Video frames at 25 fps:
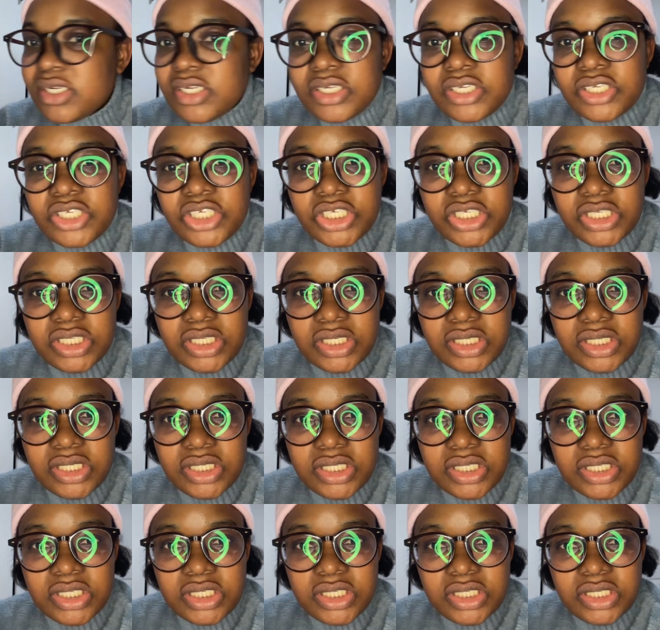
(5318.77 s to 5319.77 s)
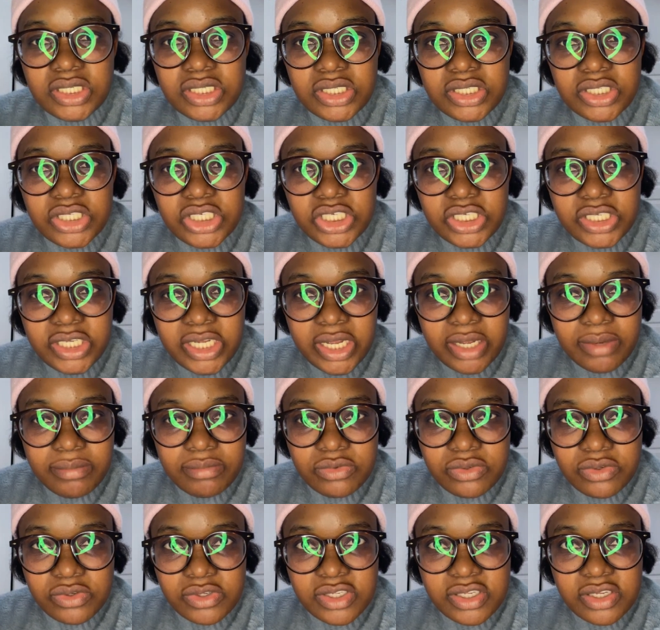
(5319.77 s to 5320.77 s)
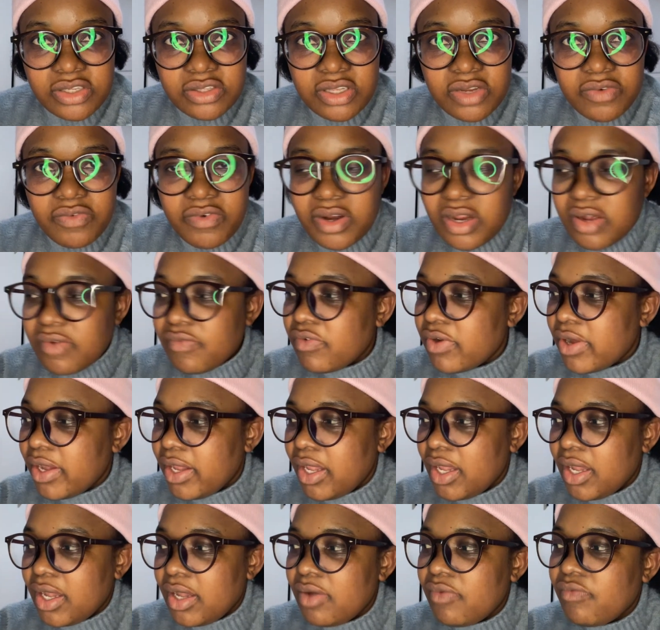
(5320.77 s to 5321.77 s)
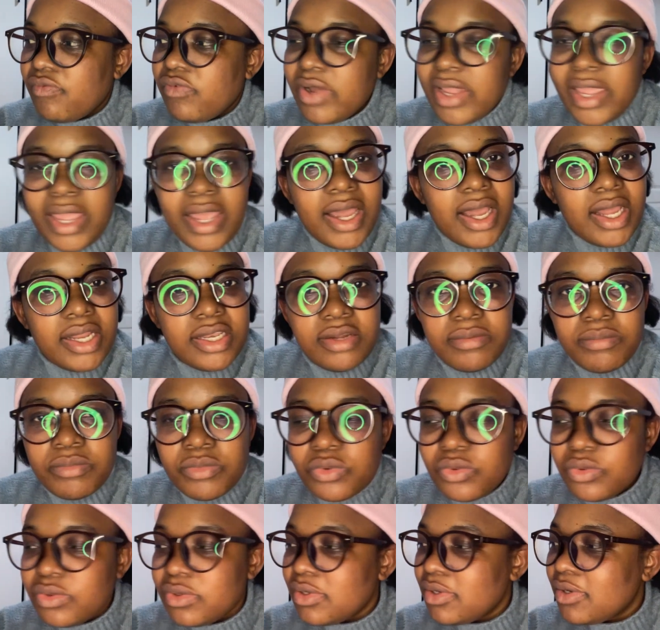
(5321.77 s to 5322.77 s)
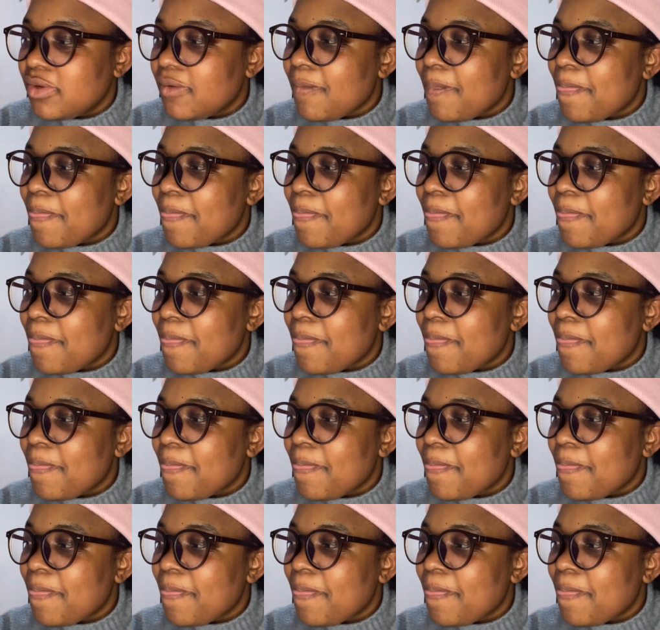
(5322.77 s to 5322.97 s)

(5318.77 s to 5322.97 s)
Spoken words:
She she came to South Africa for her honeymoon,